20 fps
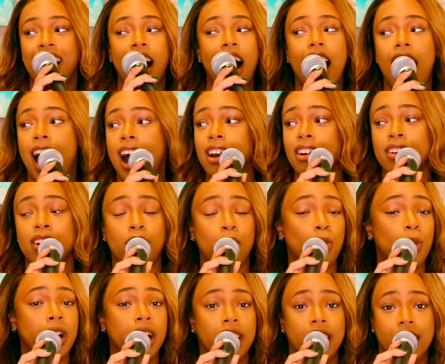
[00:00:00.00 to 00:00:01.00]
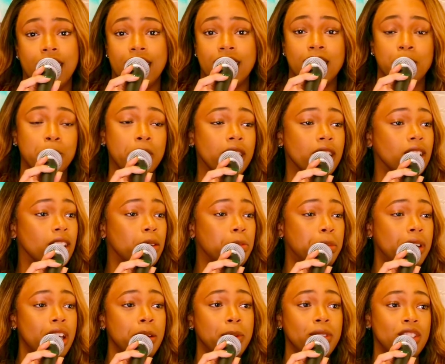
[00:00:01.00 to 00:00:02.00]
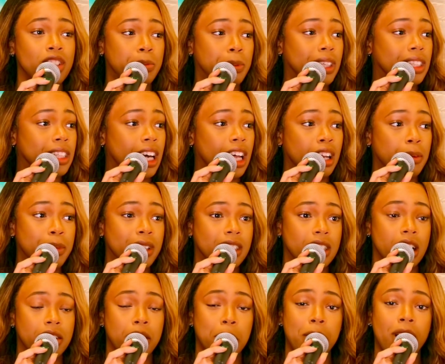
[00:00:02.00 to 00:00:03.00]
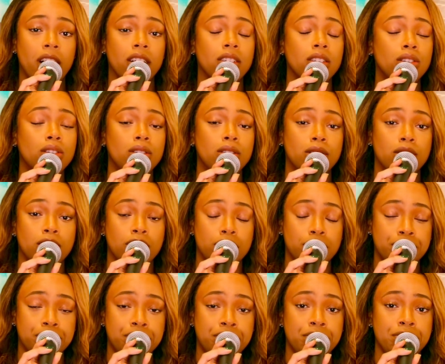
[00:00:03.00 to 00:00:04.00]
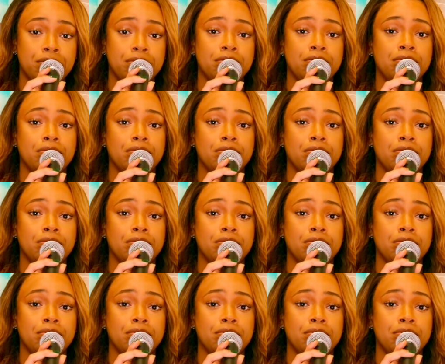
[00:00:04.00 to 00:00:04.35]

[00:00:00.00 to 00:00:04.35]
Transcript: I don't know what it is, but people just be telling me stuff. I'm like, ooh, mm-hmm.